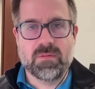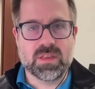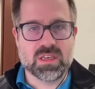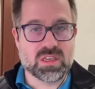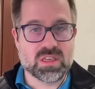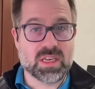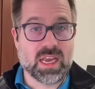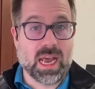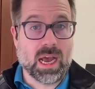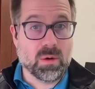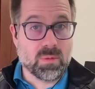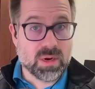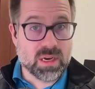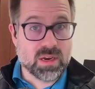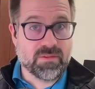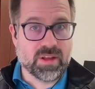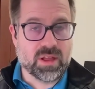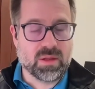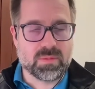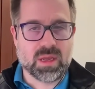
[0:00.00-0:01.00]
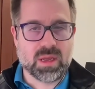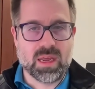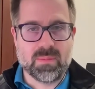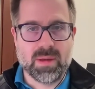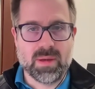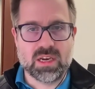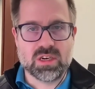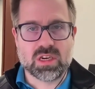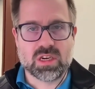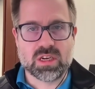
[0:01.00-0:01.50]
This is how we develop
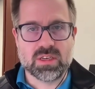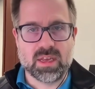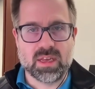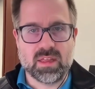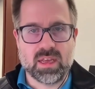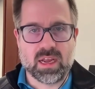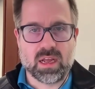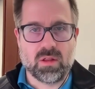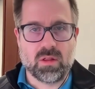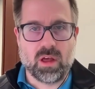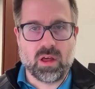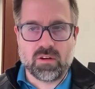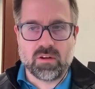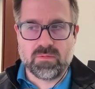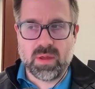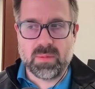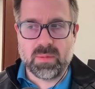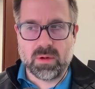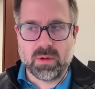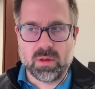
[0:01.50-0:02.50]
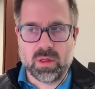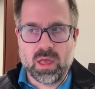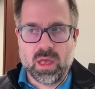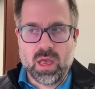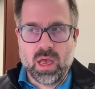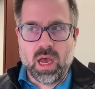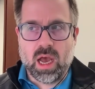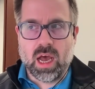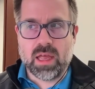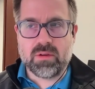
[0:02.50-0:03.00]
Geekbench. Because I think
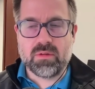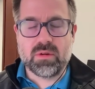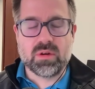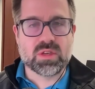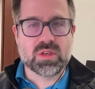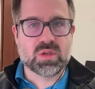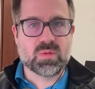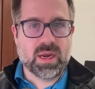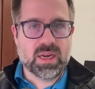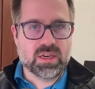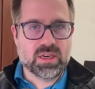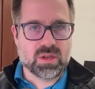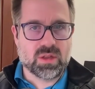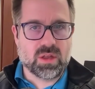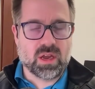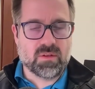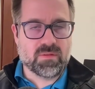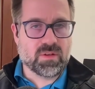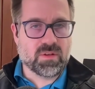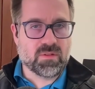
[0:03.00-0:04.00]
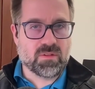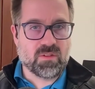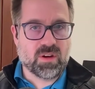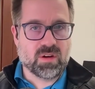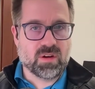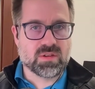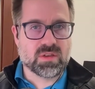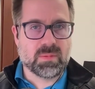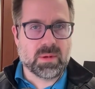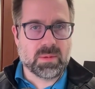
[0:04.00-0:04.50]
I think would assuage a lot of those
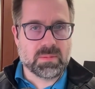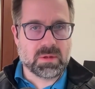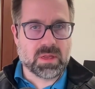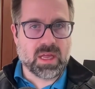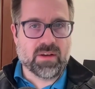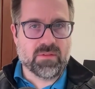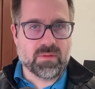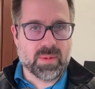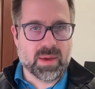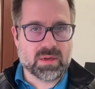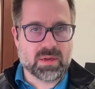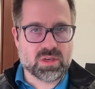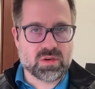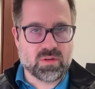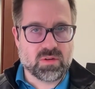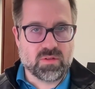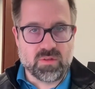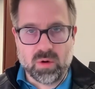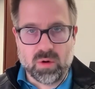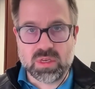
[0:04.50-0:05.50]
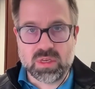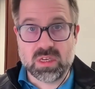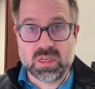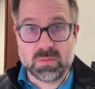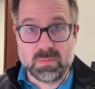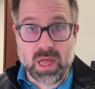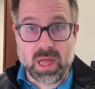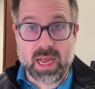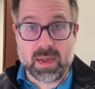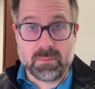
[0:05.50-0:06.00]
fears that people have about sort of, oh, it's
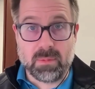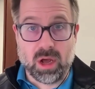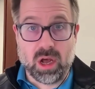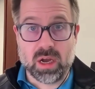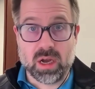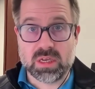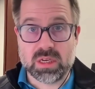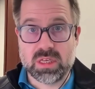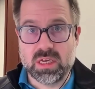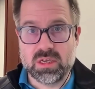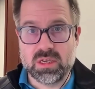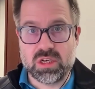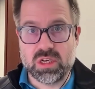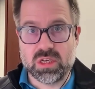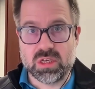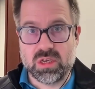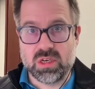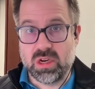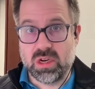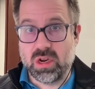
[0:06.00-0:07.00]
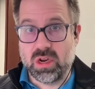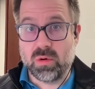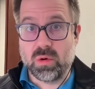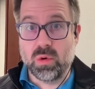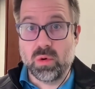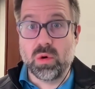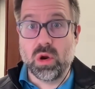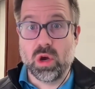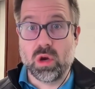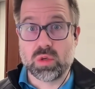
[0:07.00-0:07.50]
this black box that just, you know,
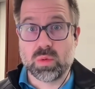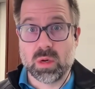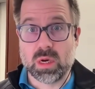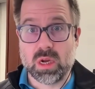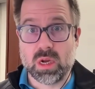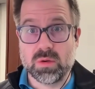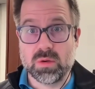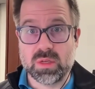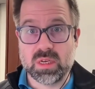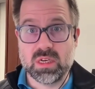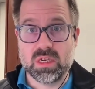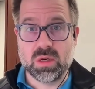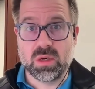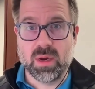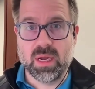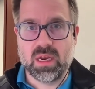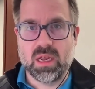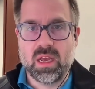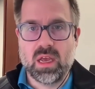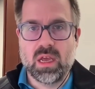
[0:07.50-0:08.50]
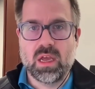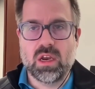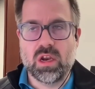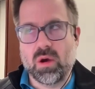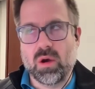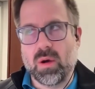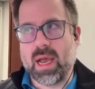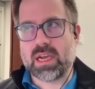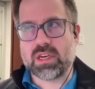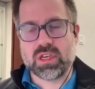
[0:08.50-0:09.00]
who knows what goes into it.
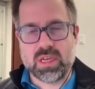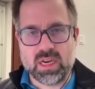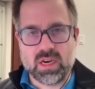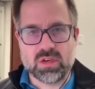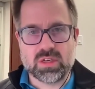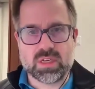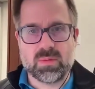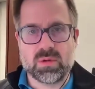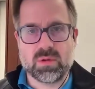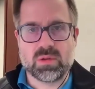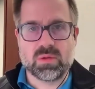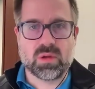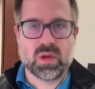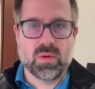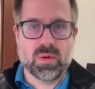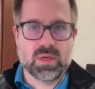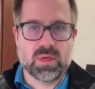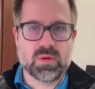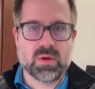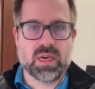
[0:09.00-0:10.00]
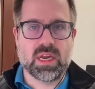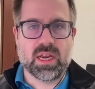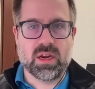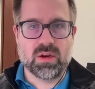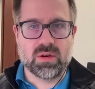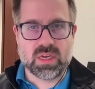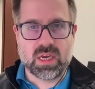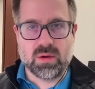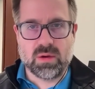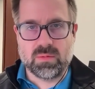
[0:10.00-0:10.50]
No, actually, here's what go into it.
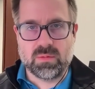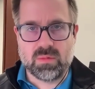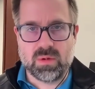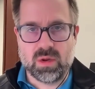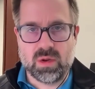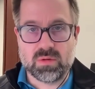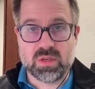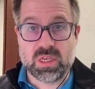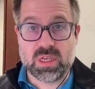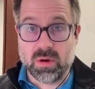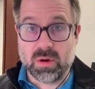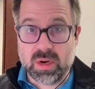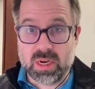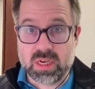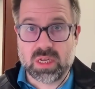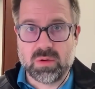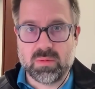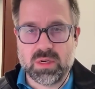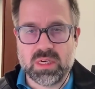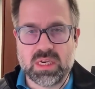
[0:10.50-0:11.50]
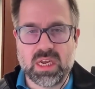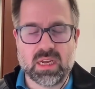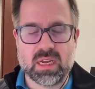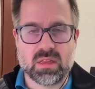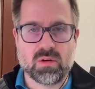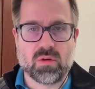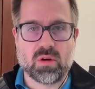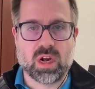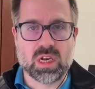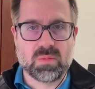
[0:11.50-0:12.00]
Here's how, you know, seriously we take
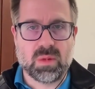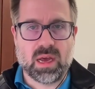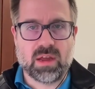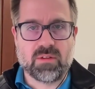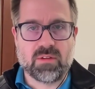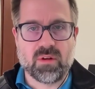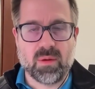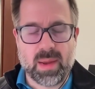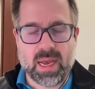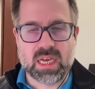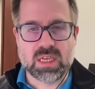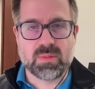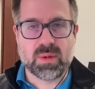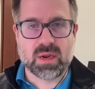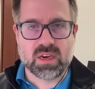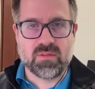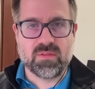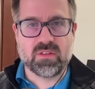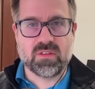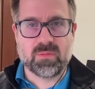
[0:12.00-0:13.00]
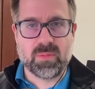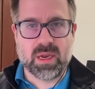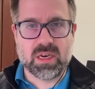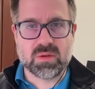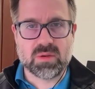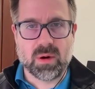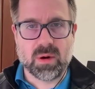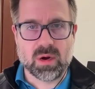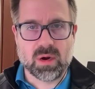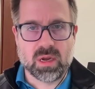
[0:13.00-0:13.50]
the cross-platform aspect of this
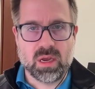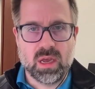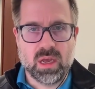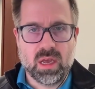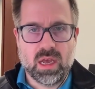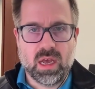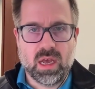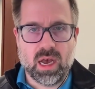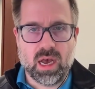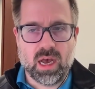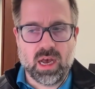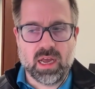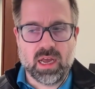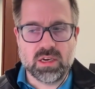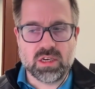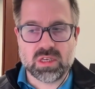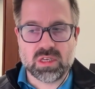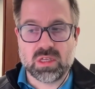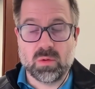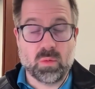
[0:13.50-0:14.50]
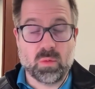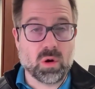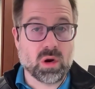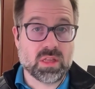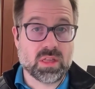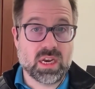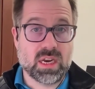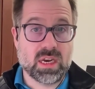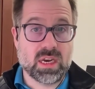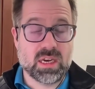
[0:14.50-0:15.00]
benchmark and just the
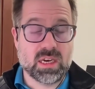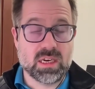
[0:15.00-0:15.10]
work that it